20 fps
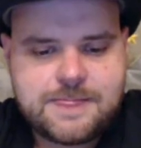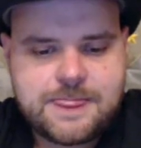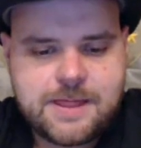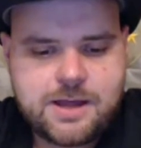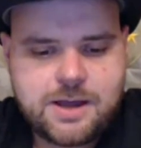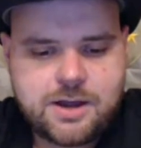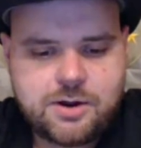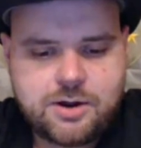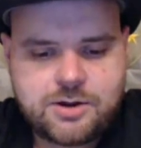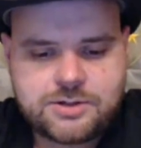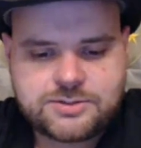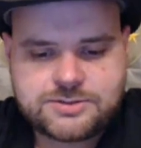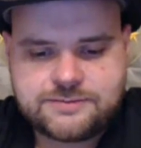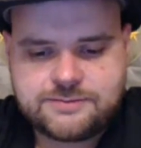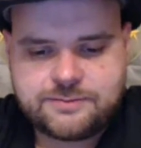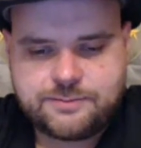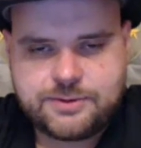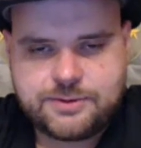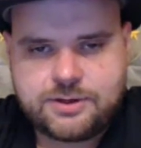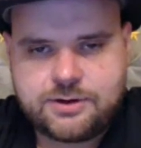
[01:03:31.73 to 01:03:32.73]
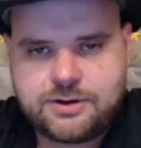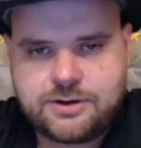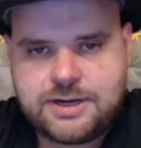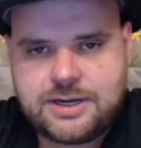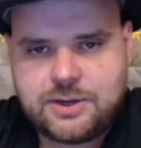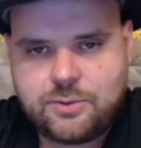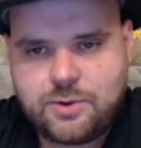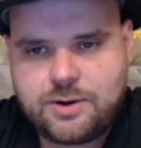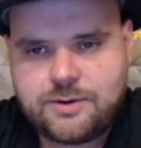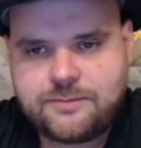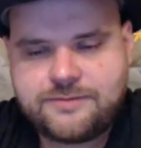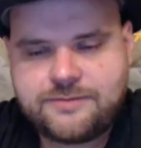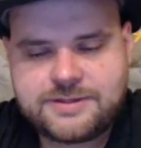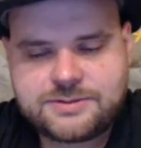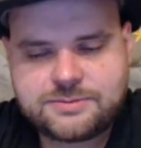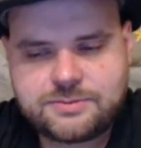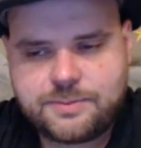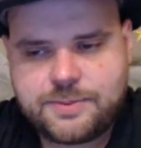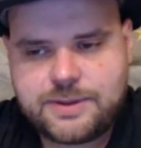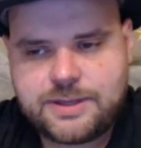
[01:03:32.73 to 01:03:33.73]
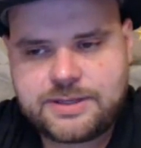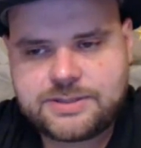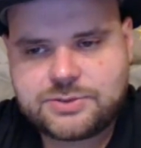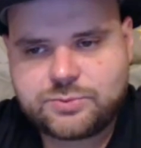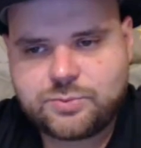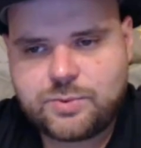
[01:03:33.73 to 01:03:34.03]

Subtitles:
Also have the BigGunner81 Facebook page as